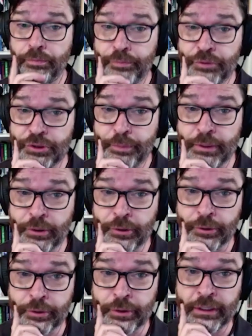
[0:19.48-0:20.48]
just pick
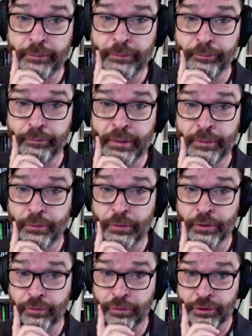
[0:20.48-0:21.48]
on maybe
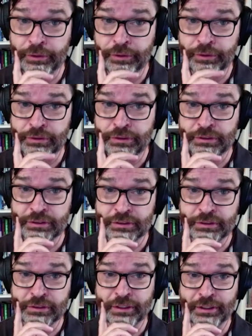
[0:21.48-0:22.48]
one of those and
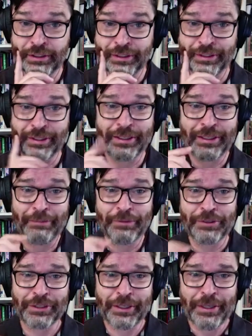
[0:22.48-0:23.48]
just give
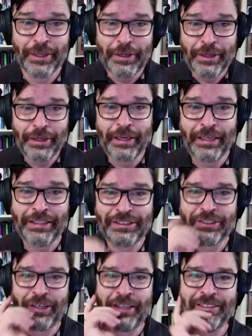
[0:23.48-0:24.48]
us an
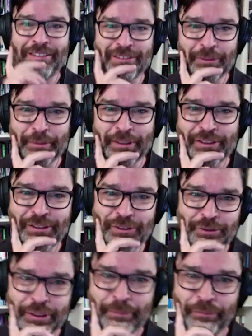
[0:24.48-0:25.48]
insight into some
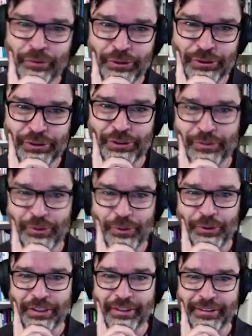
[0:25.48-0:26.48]
extreme versions of
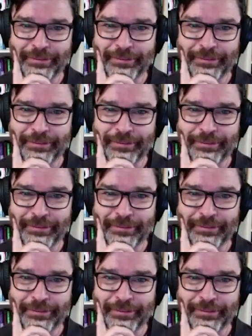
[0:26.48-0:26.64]
hoarding?